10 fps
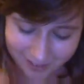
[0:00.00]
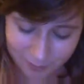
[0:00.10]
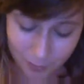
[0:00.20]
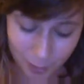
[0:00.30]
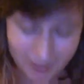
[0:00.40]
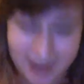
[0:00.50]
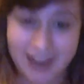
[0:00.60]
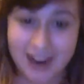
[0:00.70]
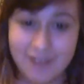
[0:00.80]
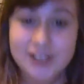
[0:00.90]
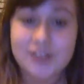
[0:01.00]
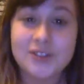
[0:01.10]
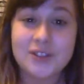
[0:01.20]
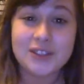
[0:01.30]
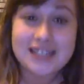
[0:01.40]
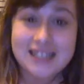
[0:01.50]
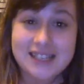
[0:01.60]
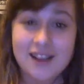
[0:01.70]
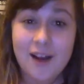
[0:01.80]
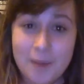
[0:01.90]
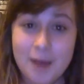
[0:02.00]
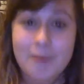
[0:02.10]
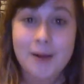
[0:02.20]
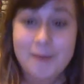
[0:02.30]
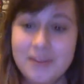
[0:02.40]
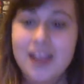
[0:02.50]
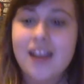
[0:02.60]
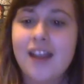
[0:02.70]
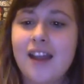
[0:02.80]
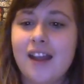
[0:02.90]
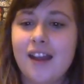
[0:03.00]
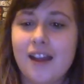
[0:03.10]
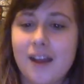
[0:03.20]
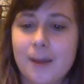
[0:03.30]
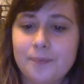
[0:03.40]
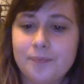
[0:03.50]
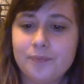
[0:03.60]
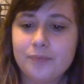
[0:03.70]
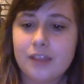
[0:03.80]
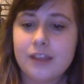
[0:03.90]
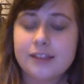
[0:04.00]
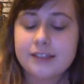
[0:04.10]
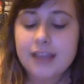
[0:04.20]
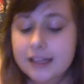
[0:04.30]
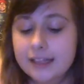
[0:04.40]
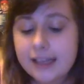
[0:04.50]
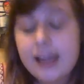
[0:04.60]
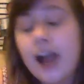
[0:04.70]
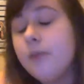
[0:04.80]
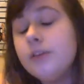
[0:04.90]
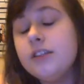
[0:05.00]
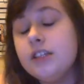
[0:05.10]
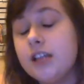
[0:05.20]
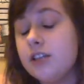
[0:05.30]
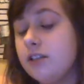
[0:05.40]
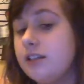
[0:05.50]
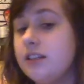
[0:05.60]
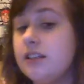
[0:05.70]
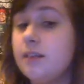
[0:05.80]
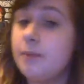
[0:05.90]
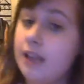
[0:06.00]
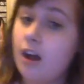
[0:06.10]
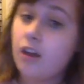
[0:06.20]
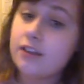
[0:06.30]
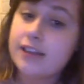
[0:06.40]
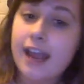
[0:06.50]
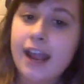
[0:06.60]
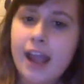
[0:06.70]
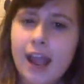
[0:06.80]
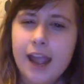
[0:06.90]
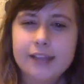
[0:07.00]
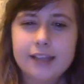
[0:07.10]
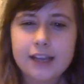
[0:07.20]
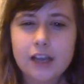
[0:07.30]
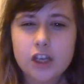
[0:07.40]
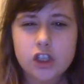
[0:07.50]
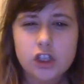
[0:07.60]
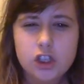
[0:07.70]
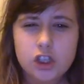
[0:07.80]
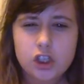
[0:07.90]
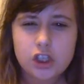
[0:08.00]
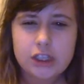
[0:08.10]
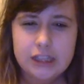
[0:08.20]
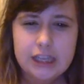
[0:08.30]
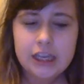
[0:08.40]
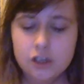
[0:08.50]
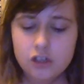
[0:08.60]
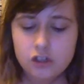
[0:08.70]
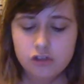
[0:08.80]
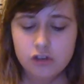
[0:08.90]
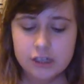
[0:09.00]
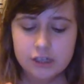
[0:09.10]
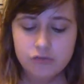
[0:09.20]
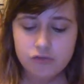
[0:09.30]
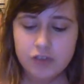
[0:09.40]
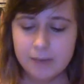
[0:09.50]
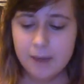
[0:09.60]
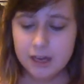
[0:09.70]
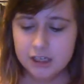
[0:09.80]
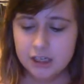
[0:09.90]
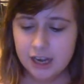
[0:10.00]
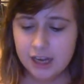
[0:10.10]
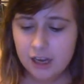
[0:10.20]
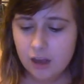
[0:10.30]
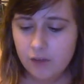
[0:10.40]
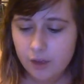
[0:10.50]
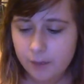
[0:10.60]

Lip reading: WARPAINT have a song called Lissy's Heart Murmur. Secondly, I would suggest you listen to Billie Holiday. It's like a deconstructed reimagining of